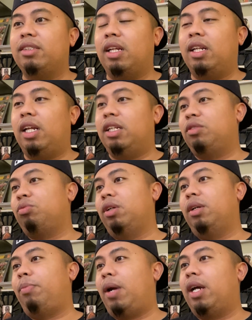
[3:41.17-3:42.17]
and it's
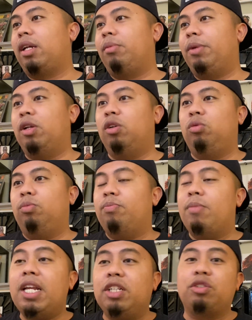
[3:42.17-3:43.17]
really probably going to be no
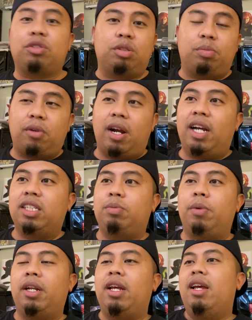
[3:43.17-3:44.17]
major surprise,
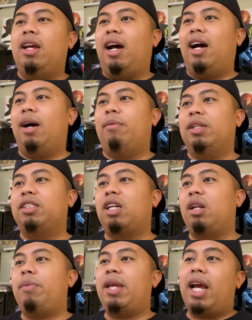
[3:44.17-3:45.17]
but it's going
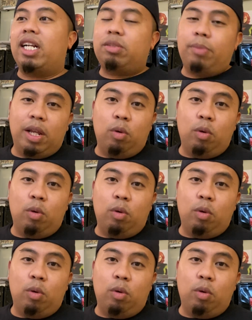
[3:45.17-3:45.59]
to be X-Men